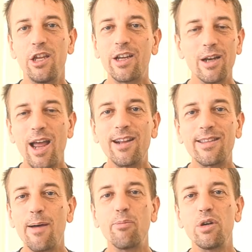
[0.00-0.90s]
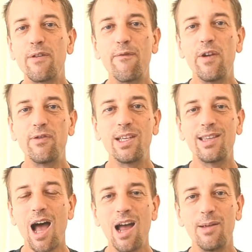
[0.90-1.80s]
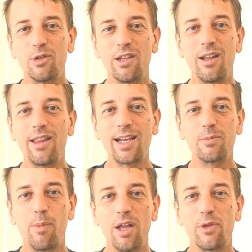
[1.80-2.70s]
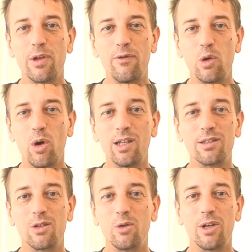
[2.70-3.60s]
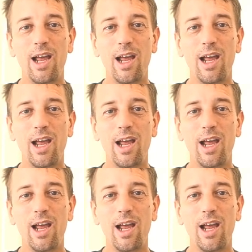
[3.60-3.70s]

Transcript: You can edit that book 50 times in the next month if you want to.